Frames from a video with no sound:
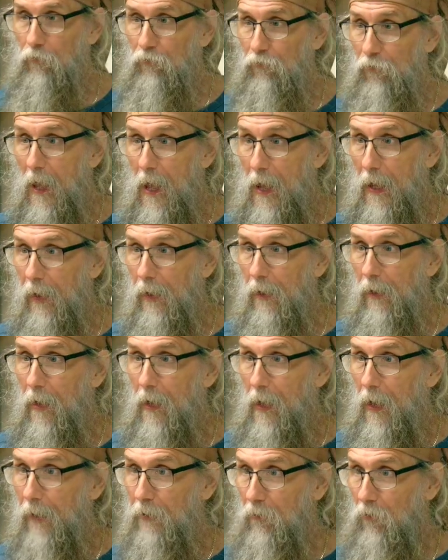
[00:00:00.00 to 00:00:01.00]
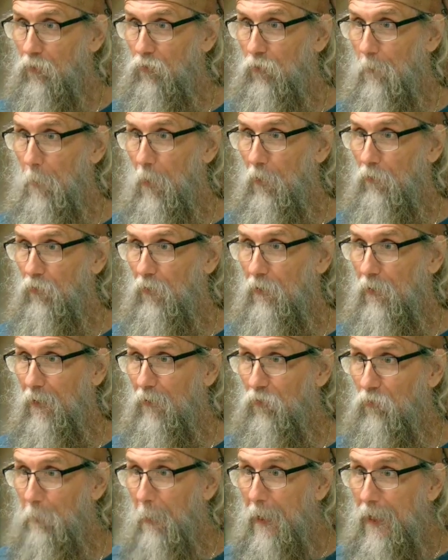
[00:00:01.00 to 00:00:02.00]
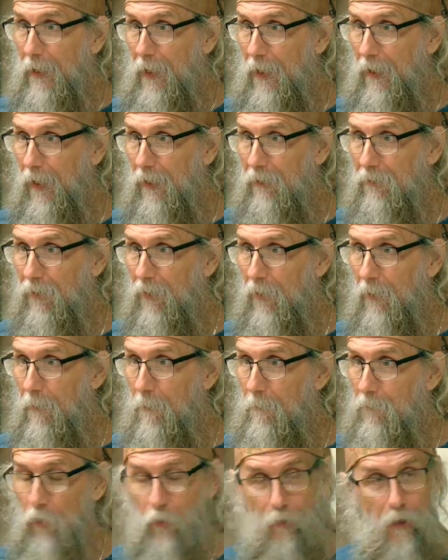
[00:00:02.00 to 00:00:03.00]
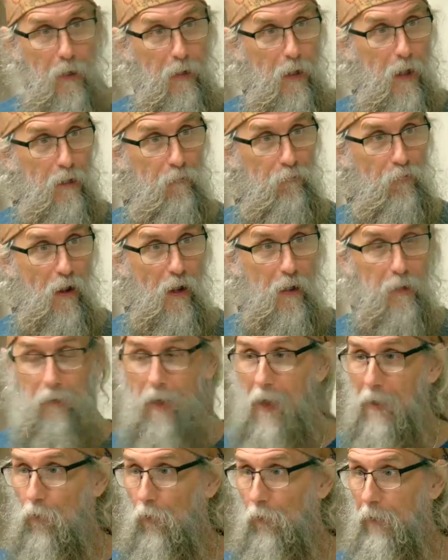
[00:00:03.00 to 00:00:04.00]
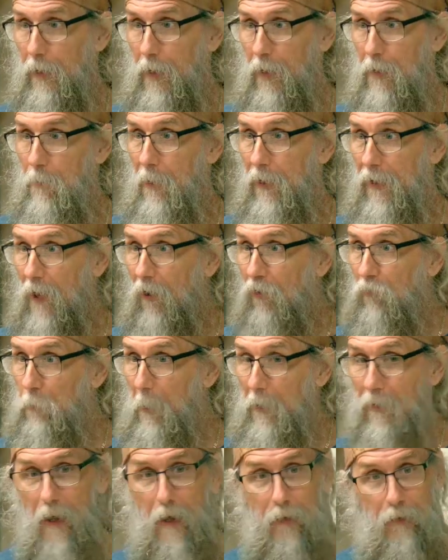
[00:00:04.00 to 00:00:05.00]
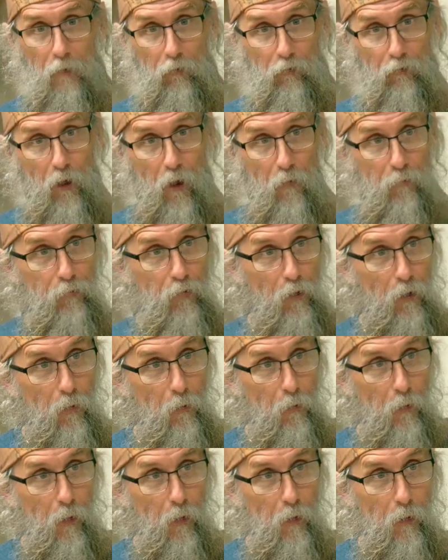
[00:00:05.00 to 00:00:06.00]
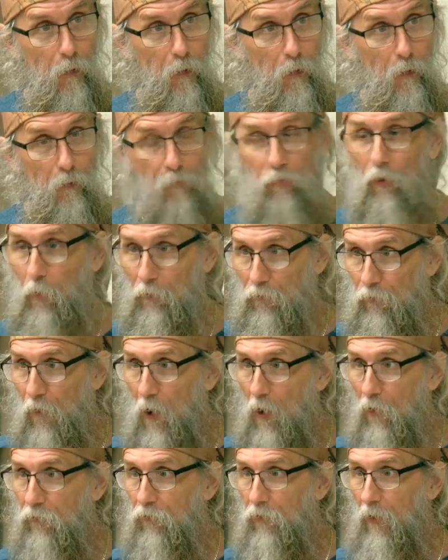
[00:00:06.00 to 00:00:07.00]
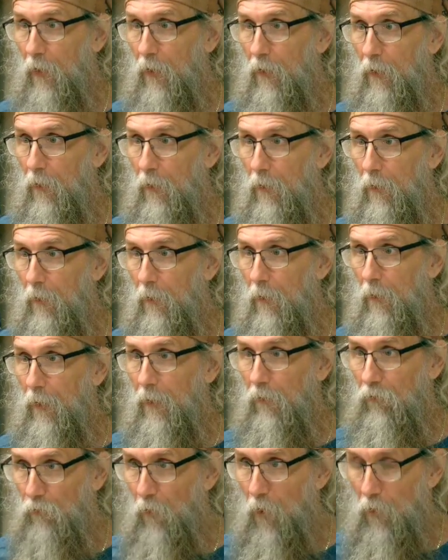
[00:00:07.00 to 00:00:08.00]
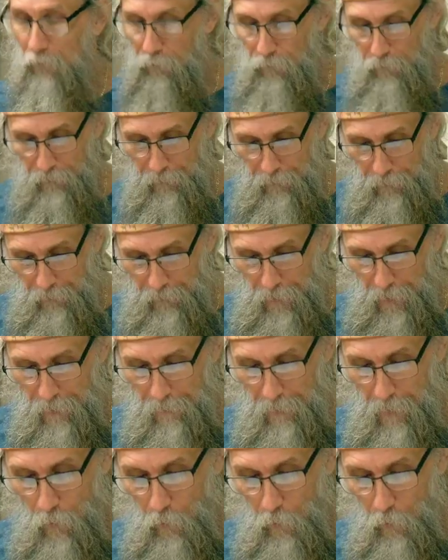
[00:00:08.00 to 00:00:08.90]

you're saying and you're supposedly speaking it, you're not edifying not only anybody else, but not yourself too. So it's false. It is false. Okay?